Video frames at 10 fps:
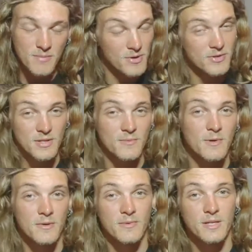I personally
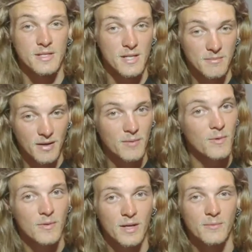want a retic, but I
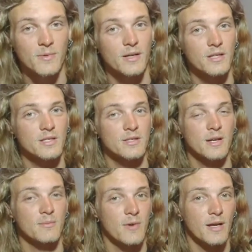won't get one
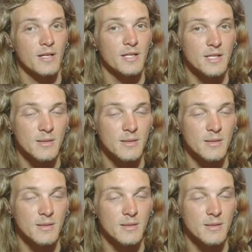until I'm ready to